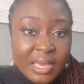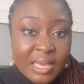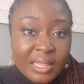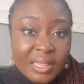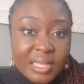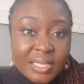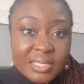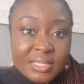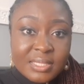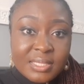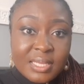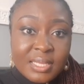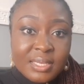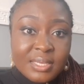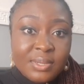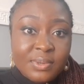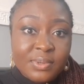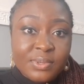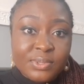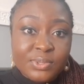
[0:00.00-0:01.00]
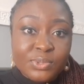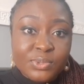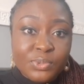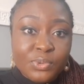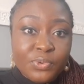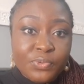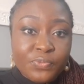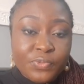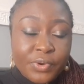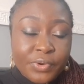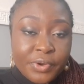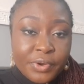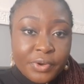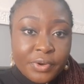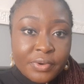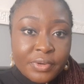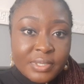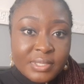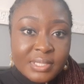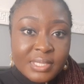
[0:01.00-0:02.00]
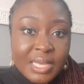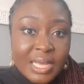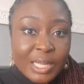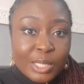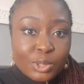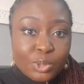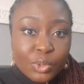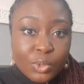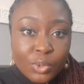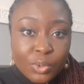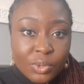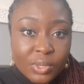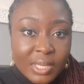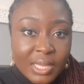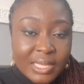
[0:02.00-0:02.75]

and then she said there was no foreign currency at all.